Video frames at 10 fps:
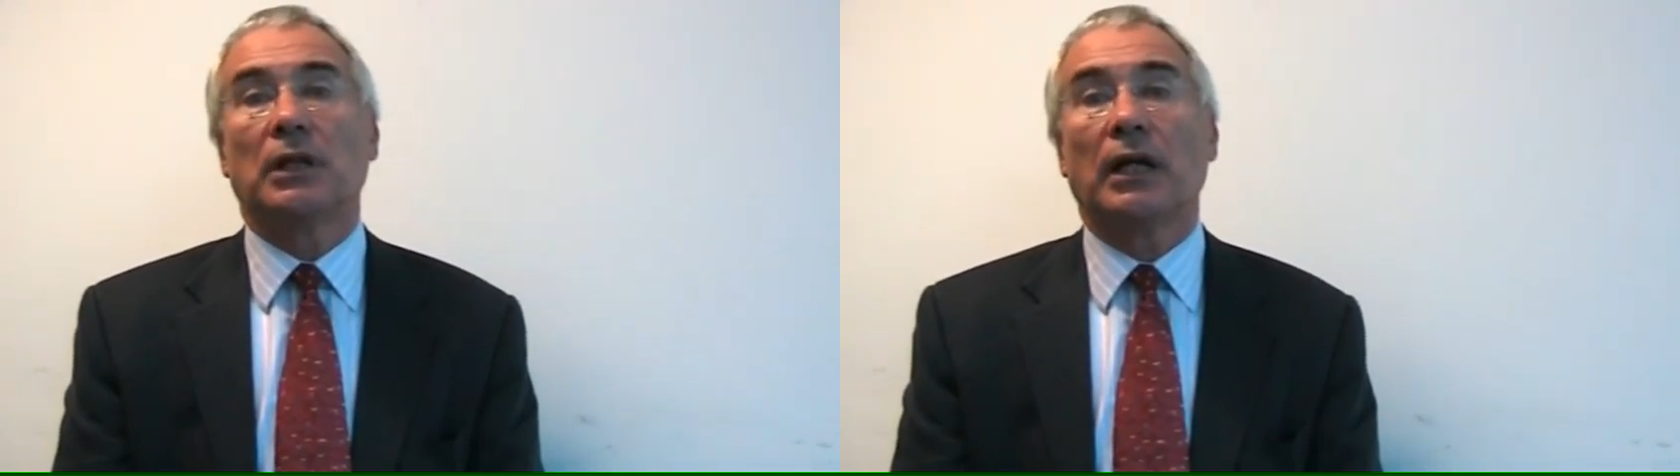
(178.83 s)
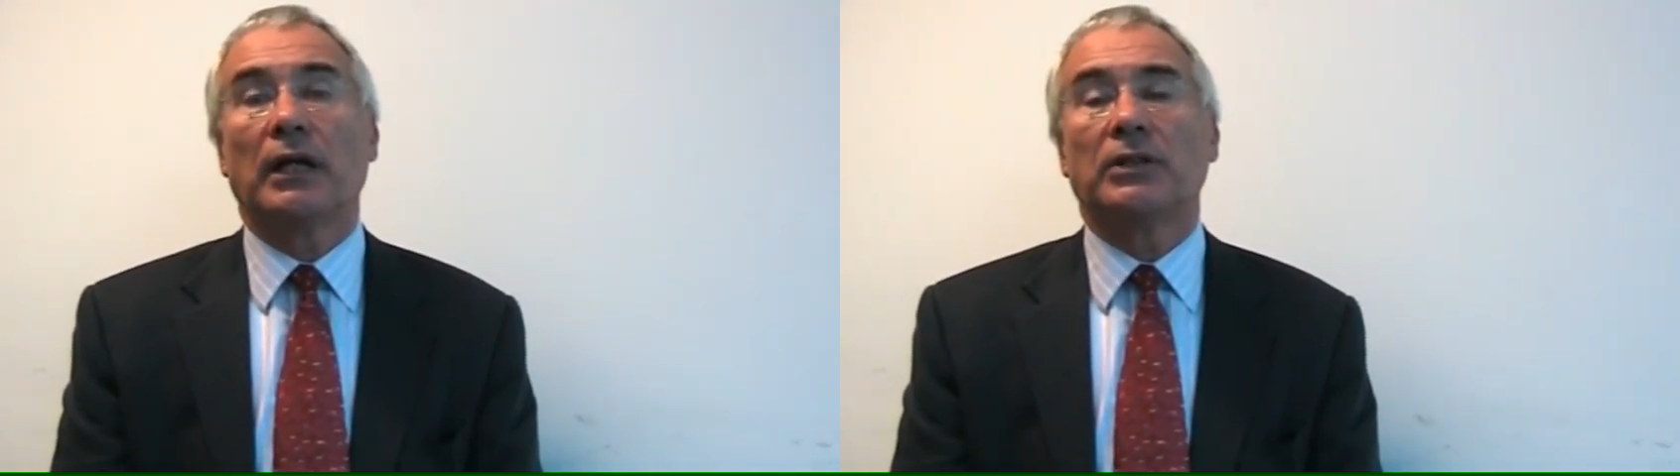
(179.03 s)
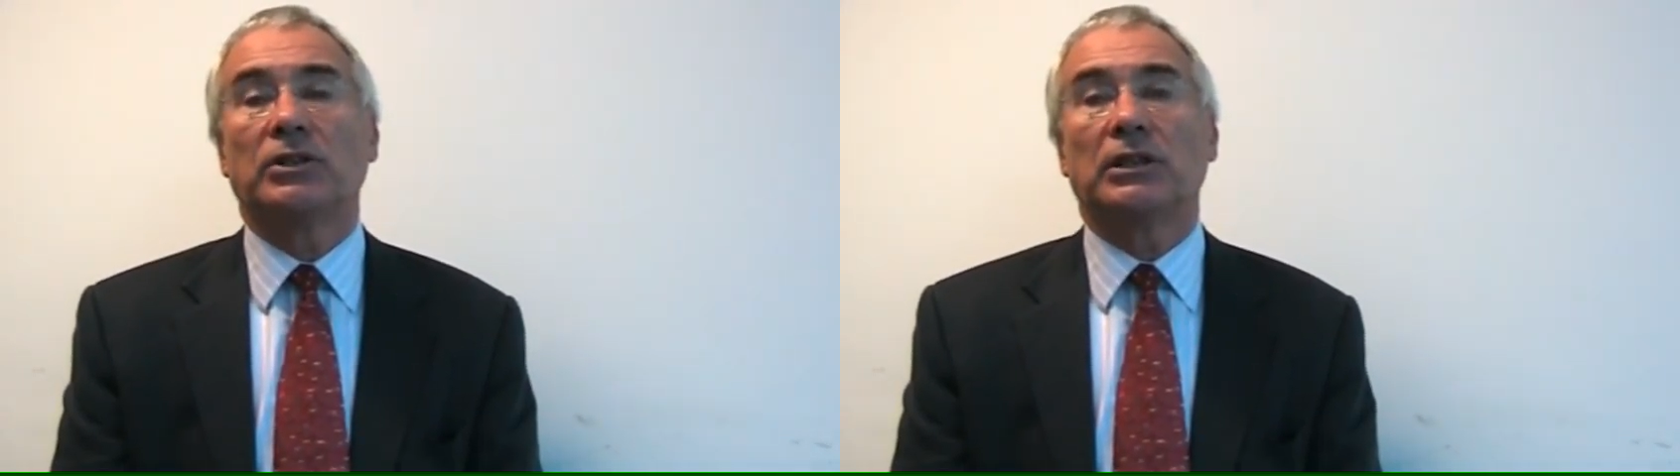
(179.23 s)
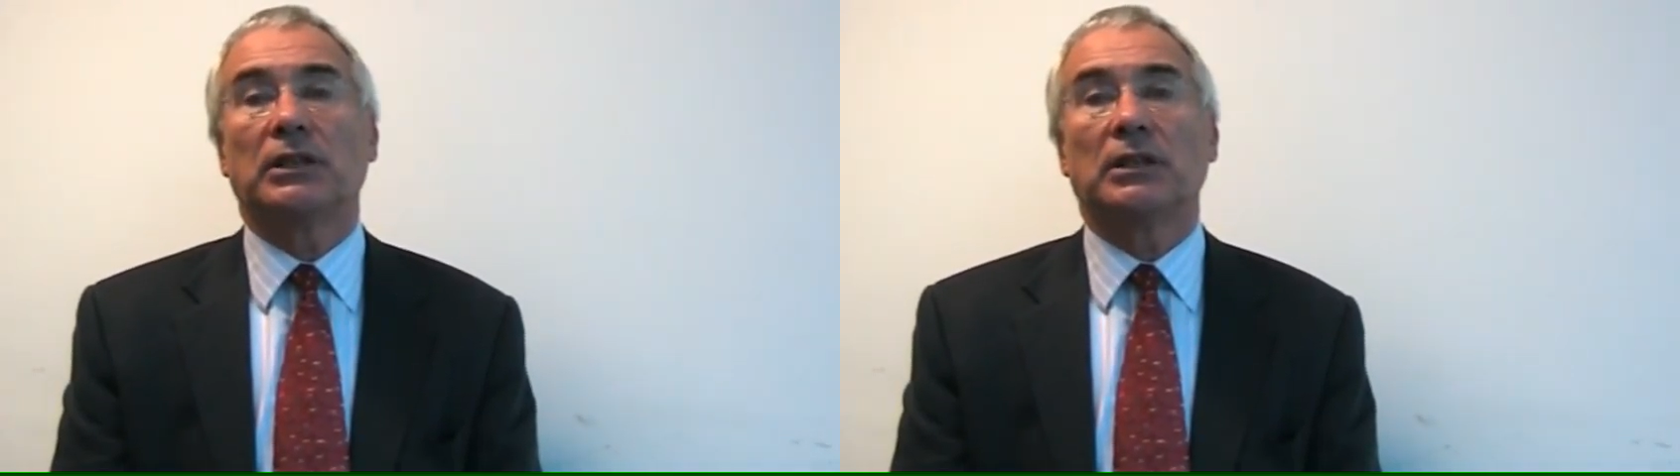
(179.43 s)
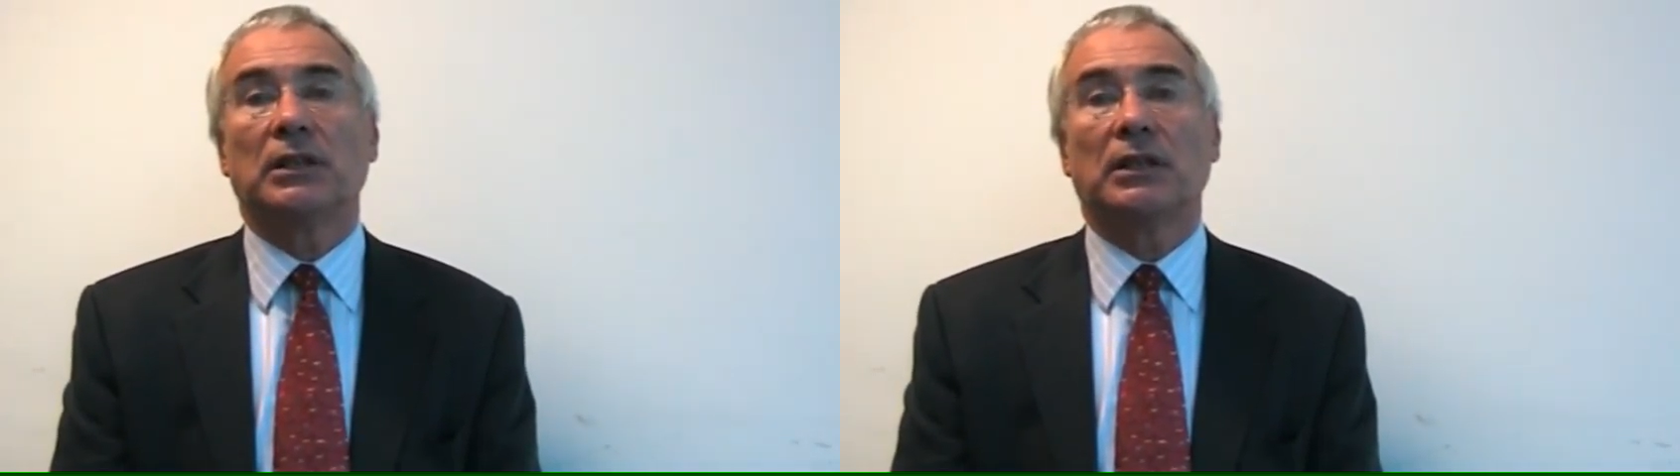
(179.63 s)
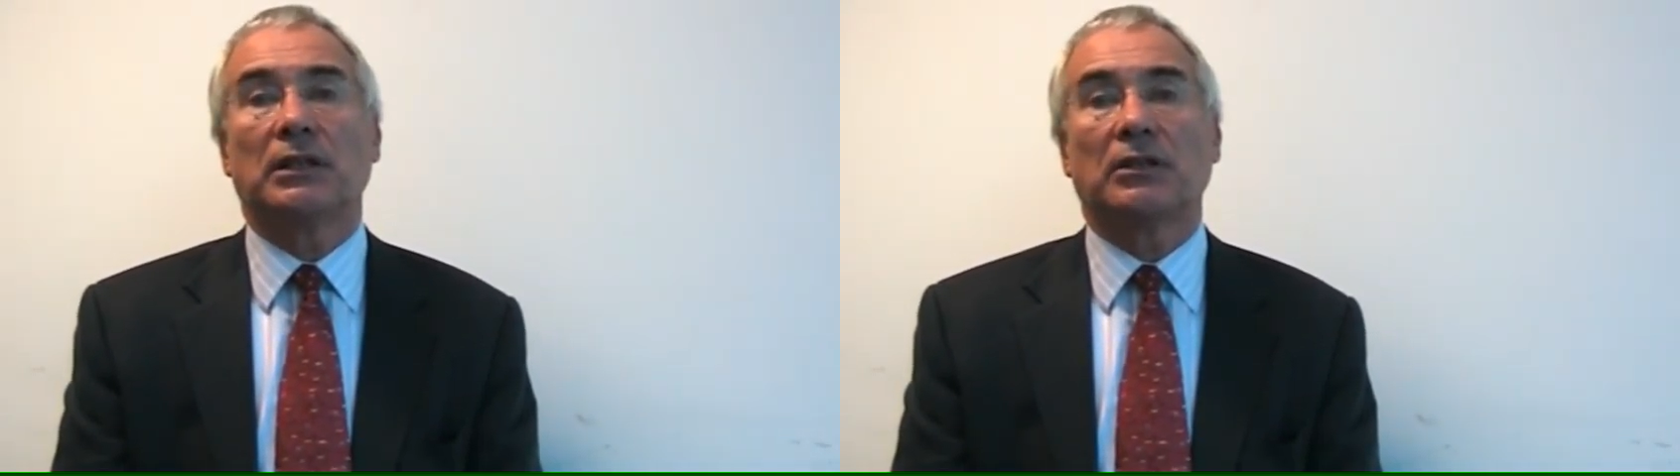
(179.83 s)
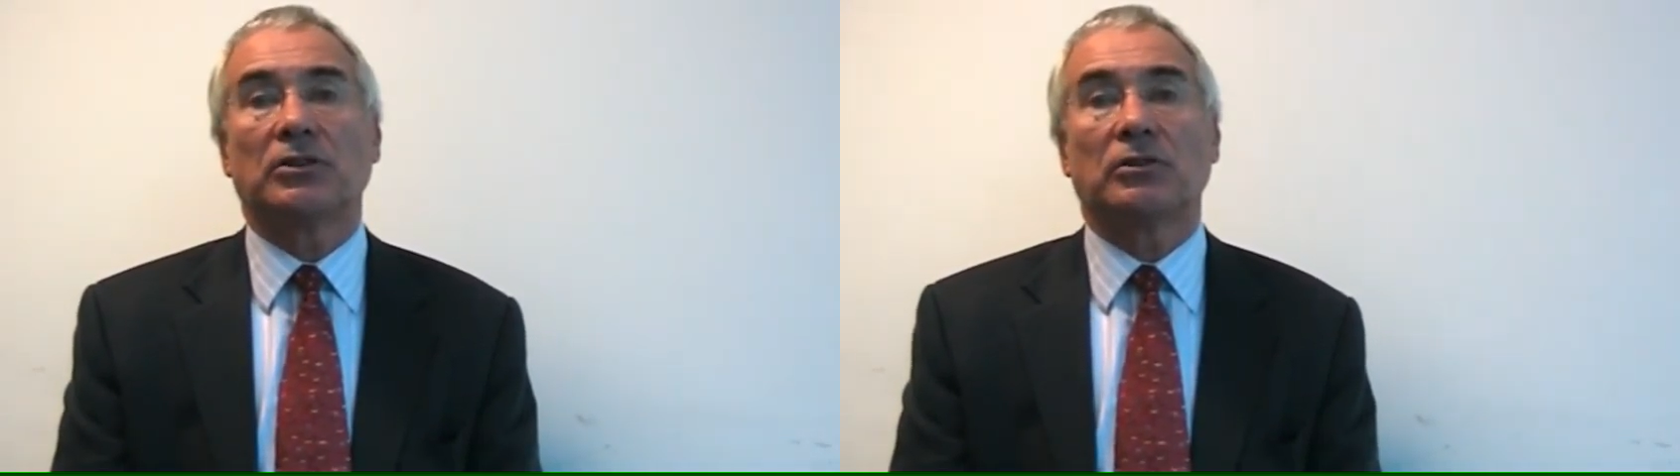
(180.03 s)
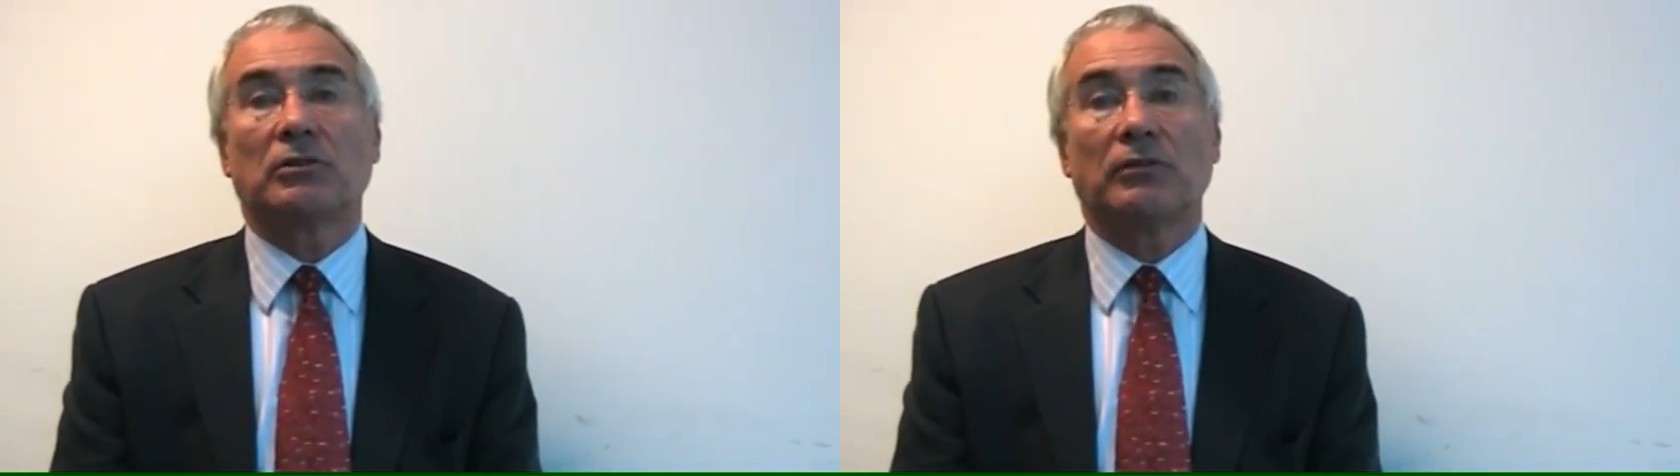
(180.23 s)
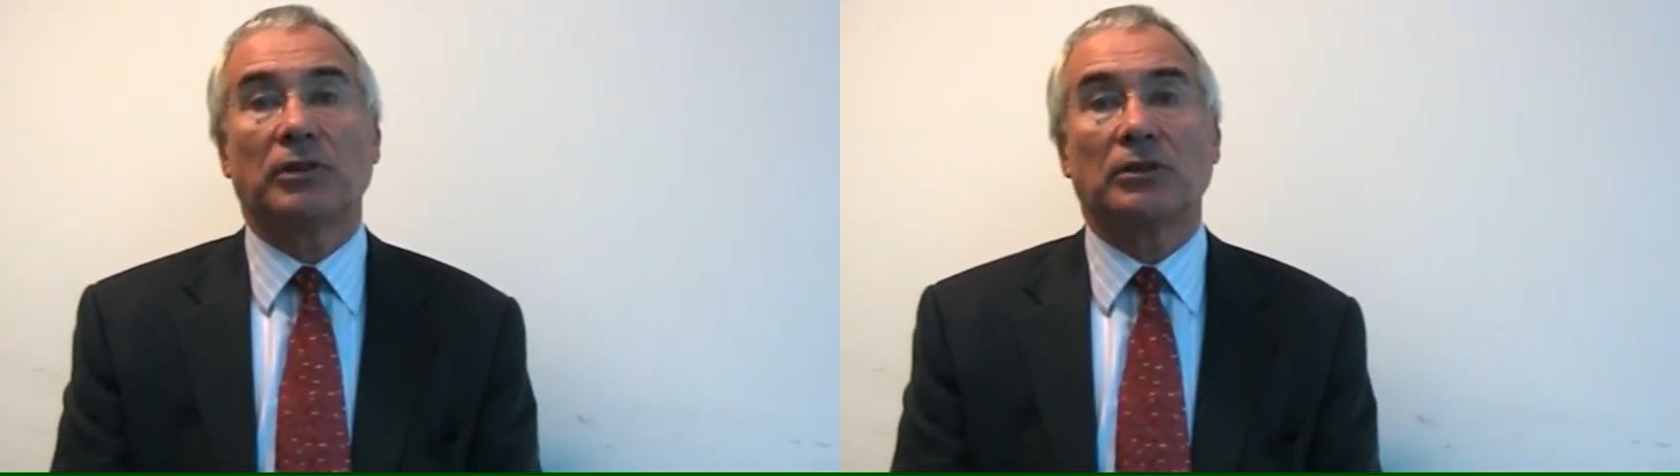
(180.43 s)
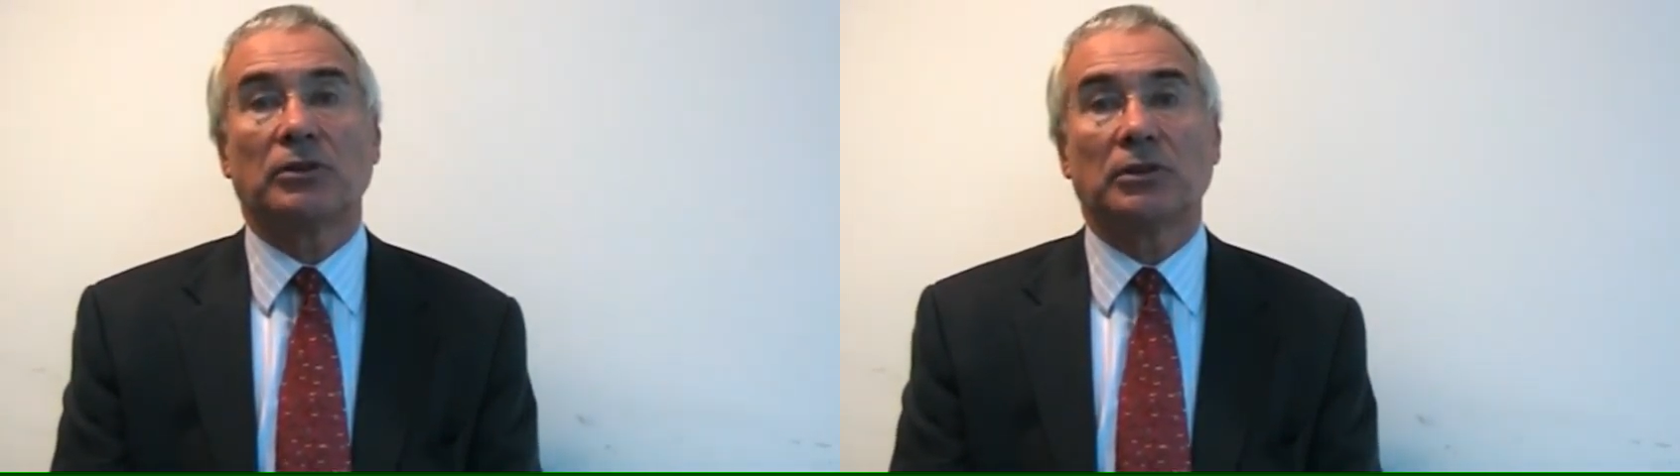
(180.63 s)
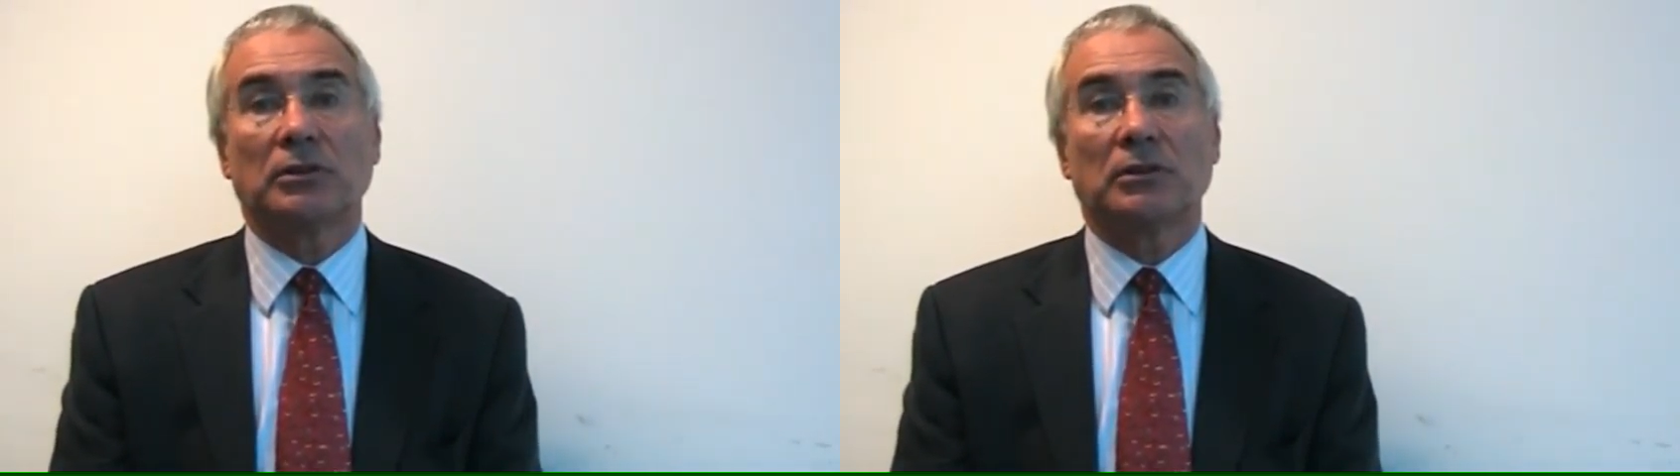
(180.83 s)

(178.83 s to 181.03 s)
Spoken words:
energy industrial revolution?